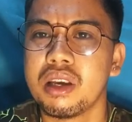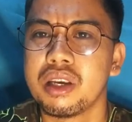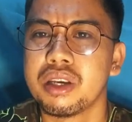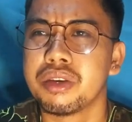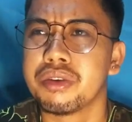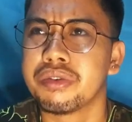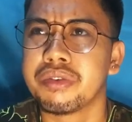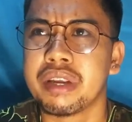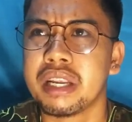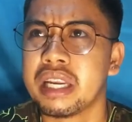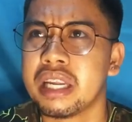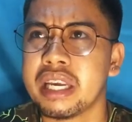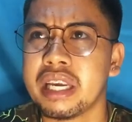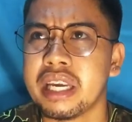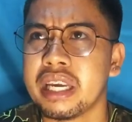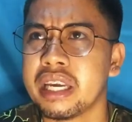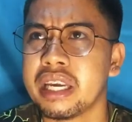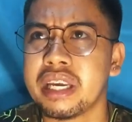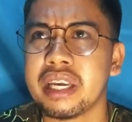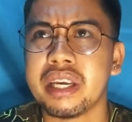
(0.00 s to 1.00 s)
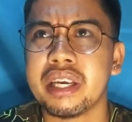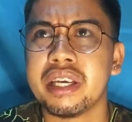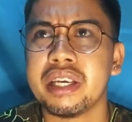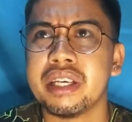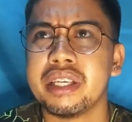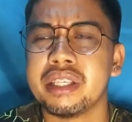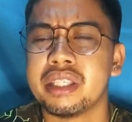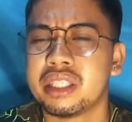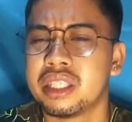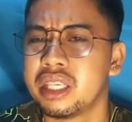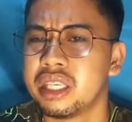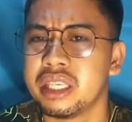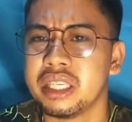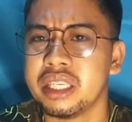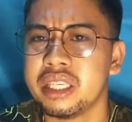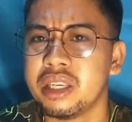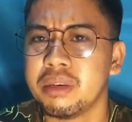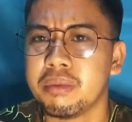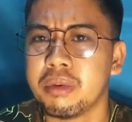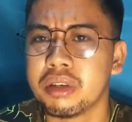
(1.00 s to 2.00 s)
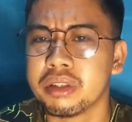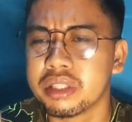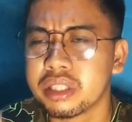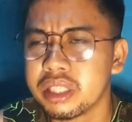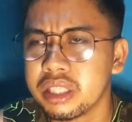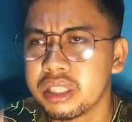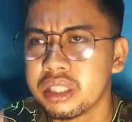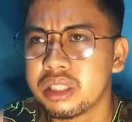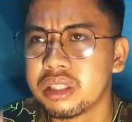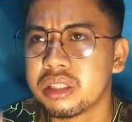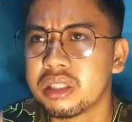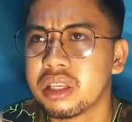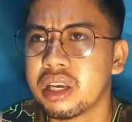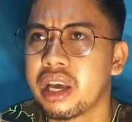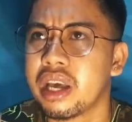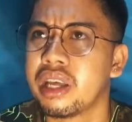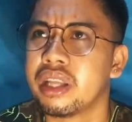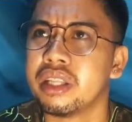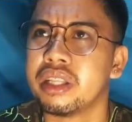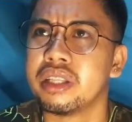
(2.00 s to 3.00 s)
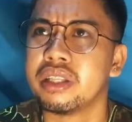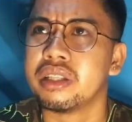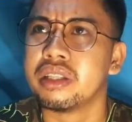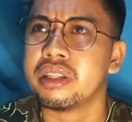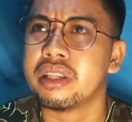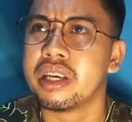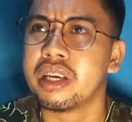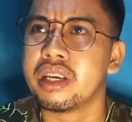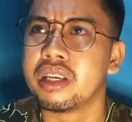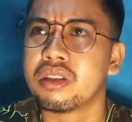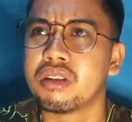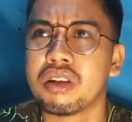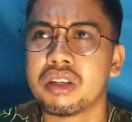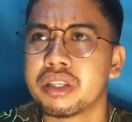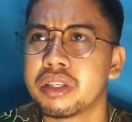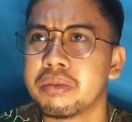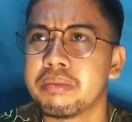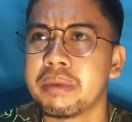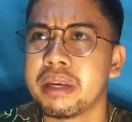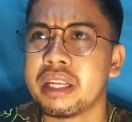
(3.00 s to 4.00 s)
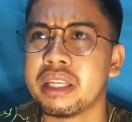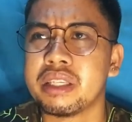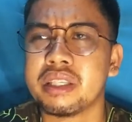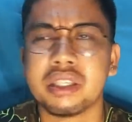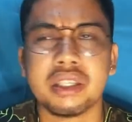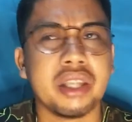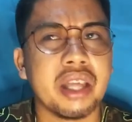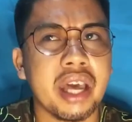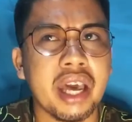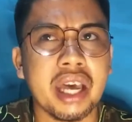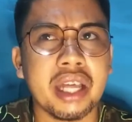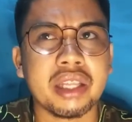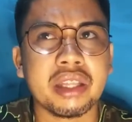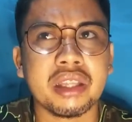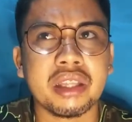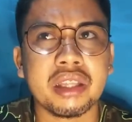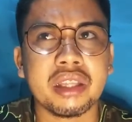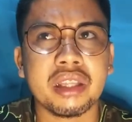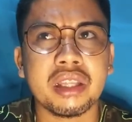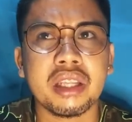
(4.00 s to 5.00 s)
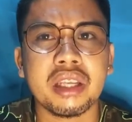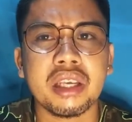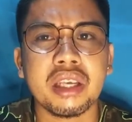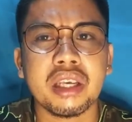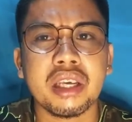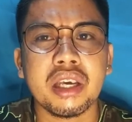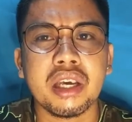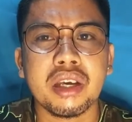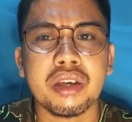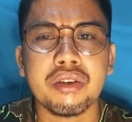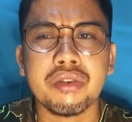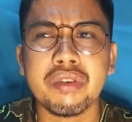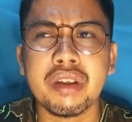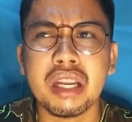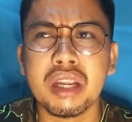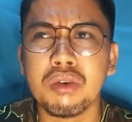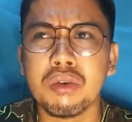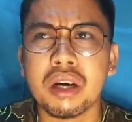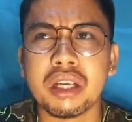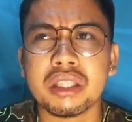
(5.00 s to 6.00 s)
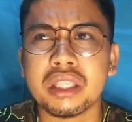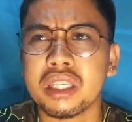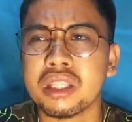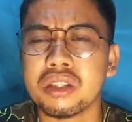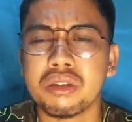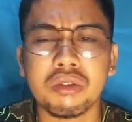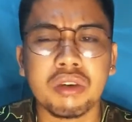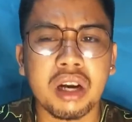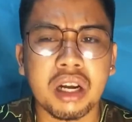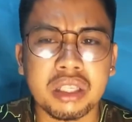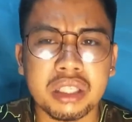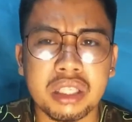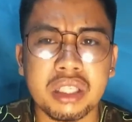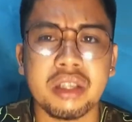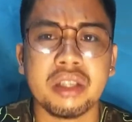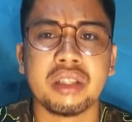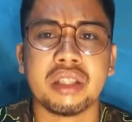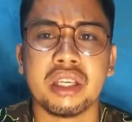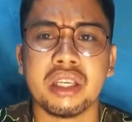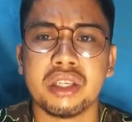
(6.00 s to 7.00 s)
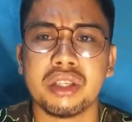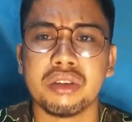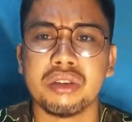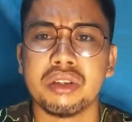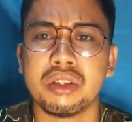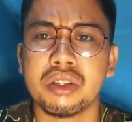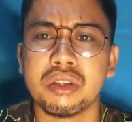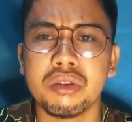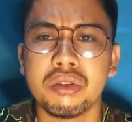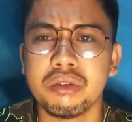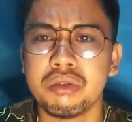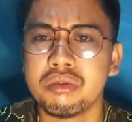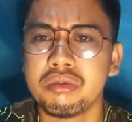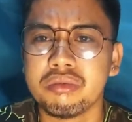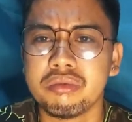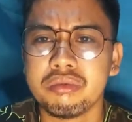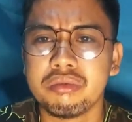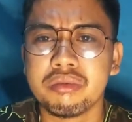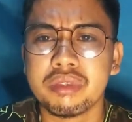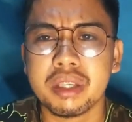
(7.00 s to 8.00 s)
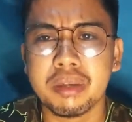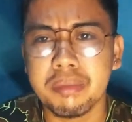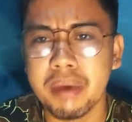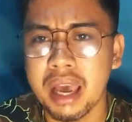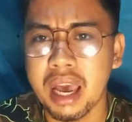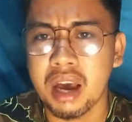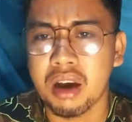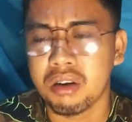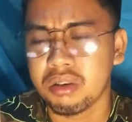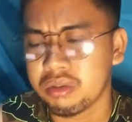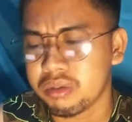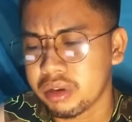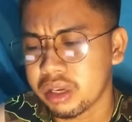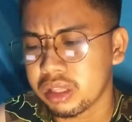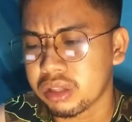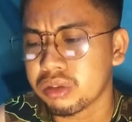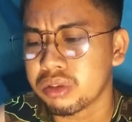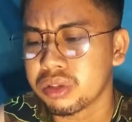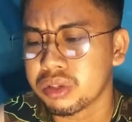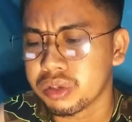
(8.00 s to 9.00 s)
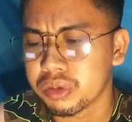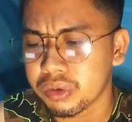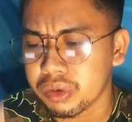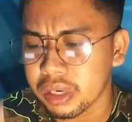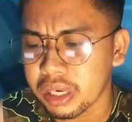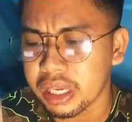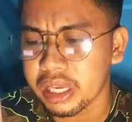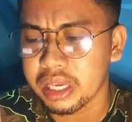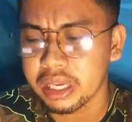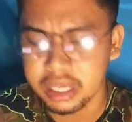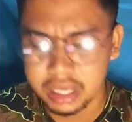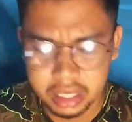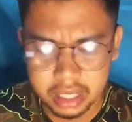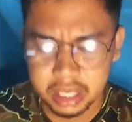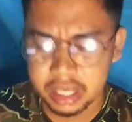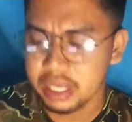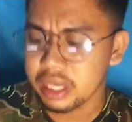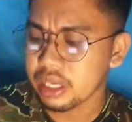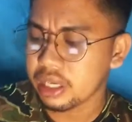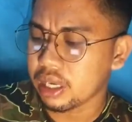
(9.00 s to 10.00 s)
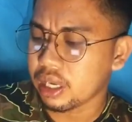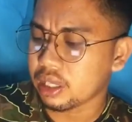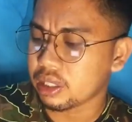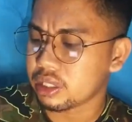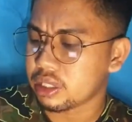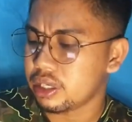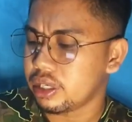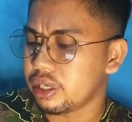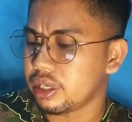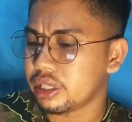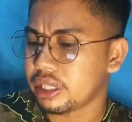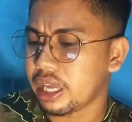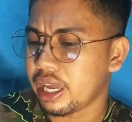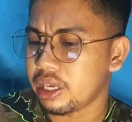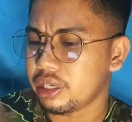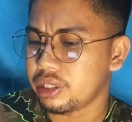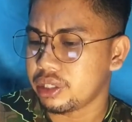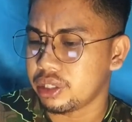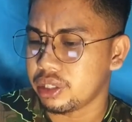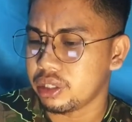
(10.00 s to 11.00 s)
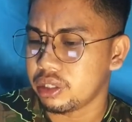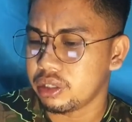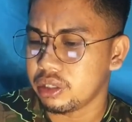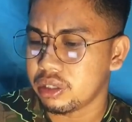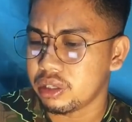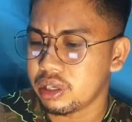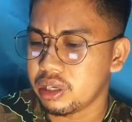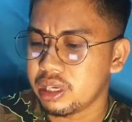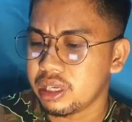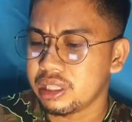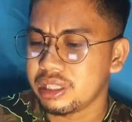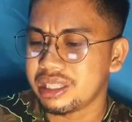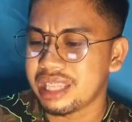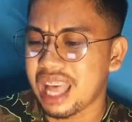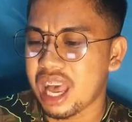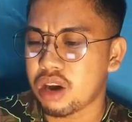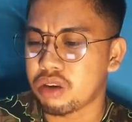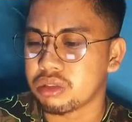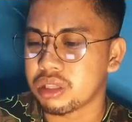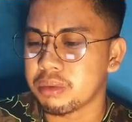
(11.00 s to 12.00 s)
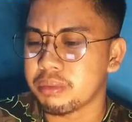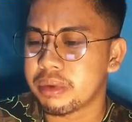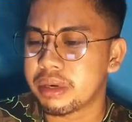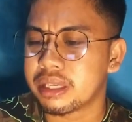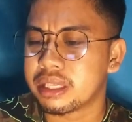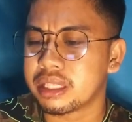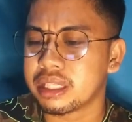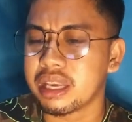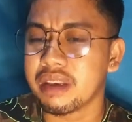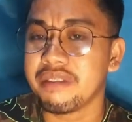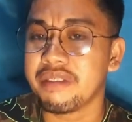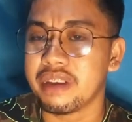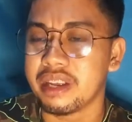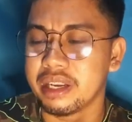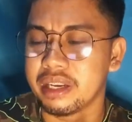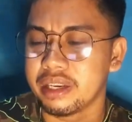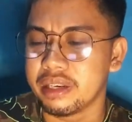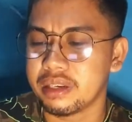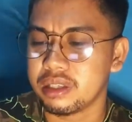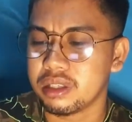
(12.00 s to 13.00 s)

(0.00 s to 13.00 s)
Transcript: you really studied about it, and it also means that you really wanted to catch their attention, so somehow it could surely catch their attention. Now, number 7.